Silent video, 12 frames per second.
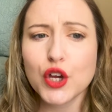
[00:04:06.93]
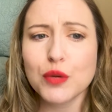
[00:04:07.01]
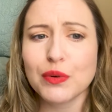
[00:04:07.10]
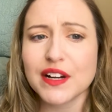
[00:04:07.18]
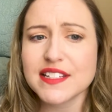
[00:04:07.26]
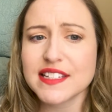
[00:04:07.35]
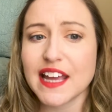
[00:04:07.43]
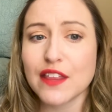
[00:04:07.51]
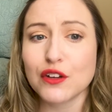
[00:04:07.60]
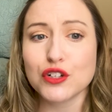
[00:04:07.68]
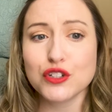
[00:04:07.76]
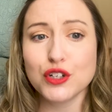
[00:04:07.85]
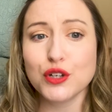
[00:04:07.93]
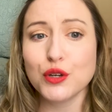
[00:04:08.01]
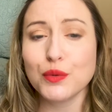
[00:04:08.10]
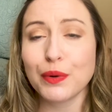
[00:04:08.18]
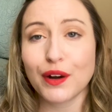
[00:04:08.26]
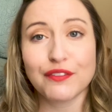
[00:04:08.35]
who brings together
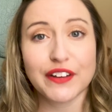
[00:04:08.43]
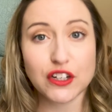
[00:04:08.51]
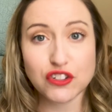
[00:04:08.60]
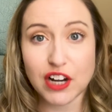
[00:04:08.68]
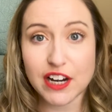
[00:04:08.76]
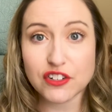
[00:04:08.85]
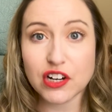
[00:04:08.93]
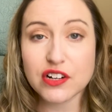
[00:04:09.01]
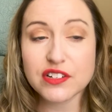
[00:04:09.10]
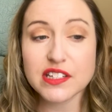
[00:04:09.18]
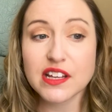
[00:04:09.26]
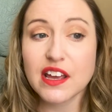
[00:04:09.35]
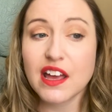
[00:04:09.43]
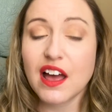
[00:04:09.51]
2 perfect strangers.